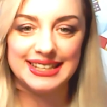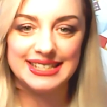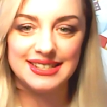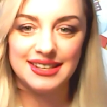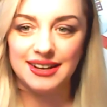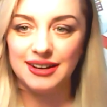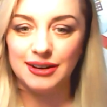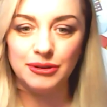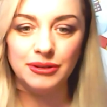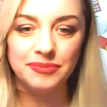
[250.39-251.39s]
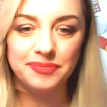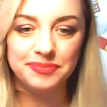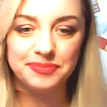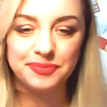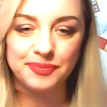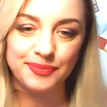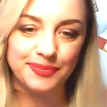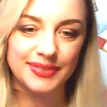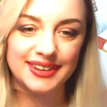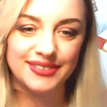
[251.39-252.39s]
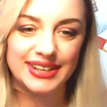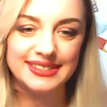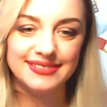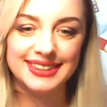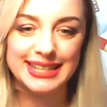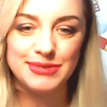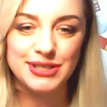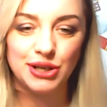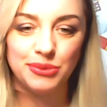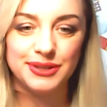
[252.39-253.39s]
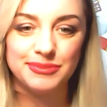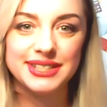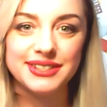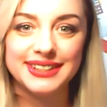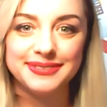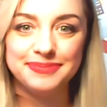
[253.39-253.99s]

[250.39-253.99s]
it now. Great, let me share with you my screen.